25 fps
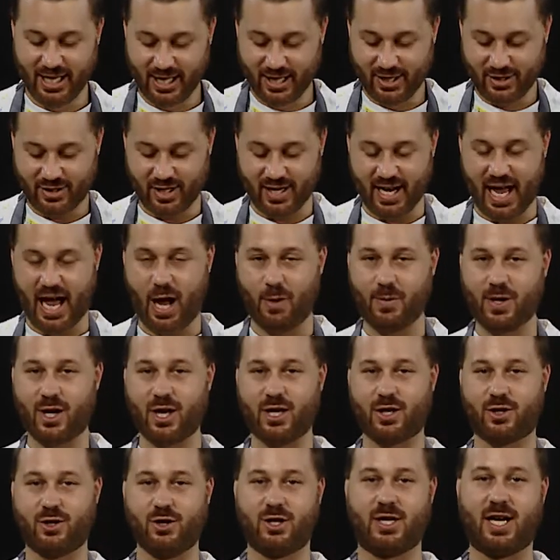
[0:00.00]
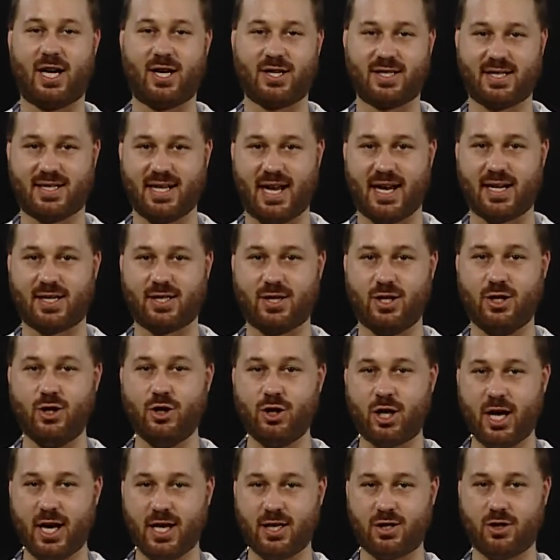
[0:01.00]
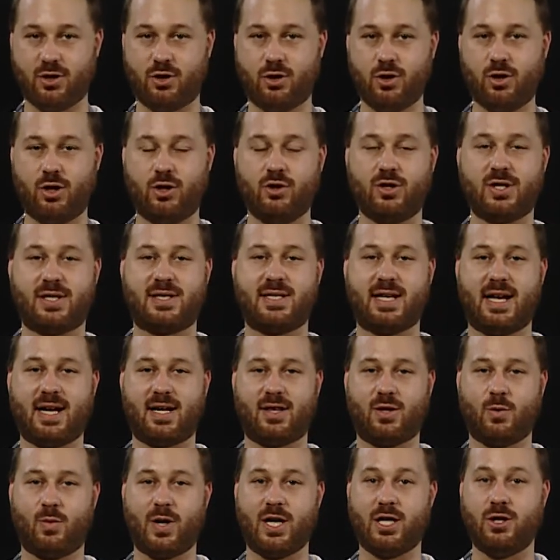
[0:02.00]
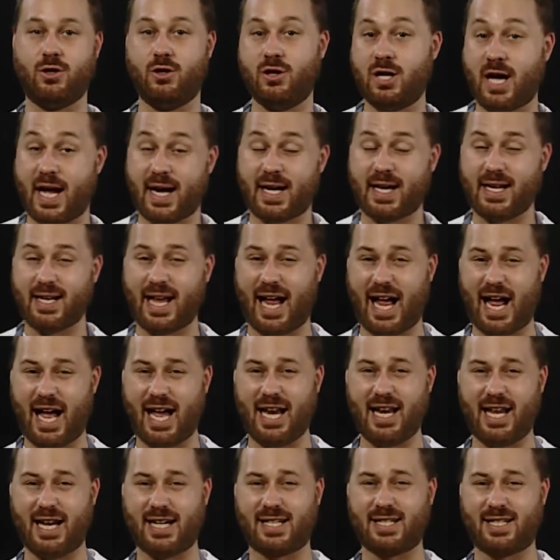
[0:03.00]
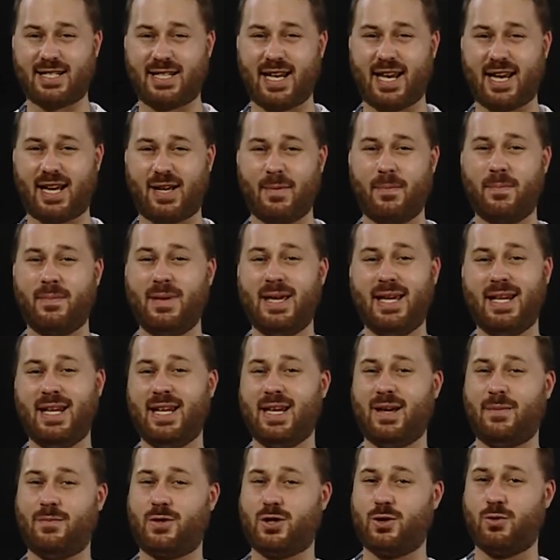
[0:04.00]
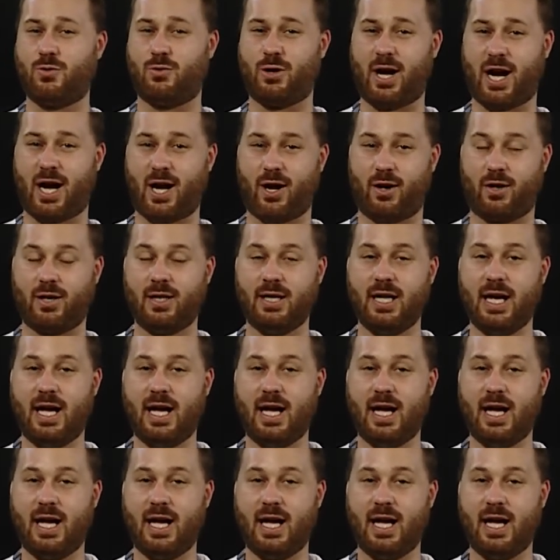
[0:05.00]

So now we're going to cook our steak. So you're going to cook your steak the way you like it. I like steak medium to rare.